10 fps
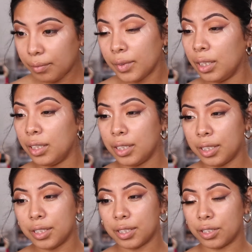And
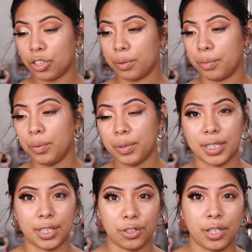these shimmery ones
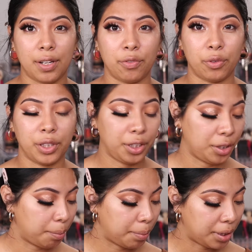actually have really
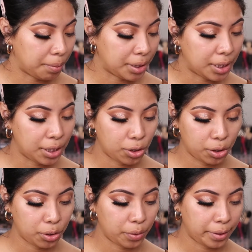good
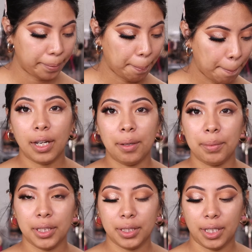pigmentation to them. Now I'm
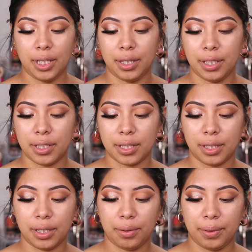going to take this
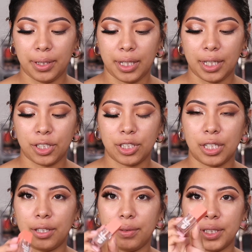liquid
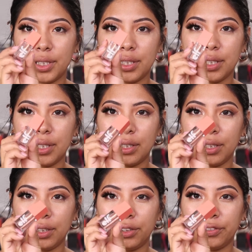eyeshadow, and this is in the
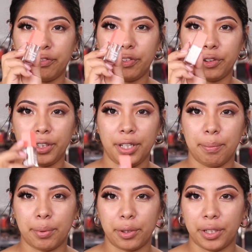color Flirty
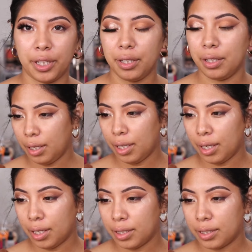Birdie.
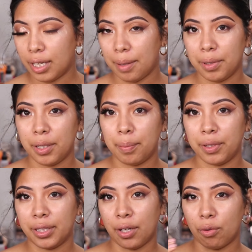And I'm going to
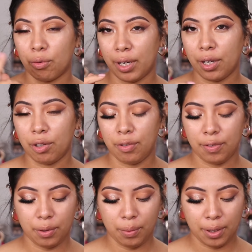put that right
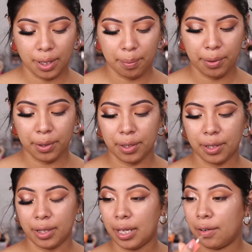over where I put
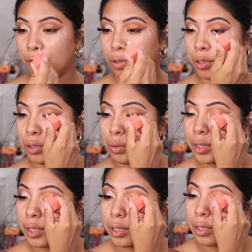that
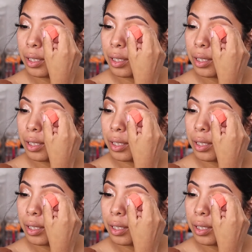Fortuna.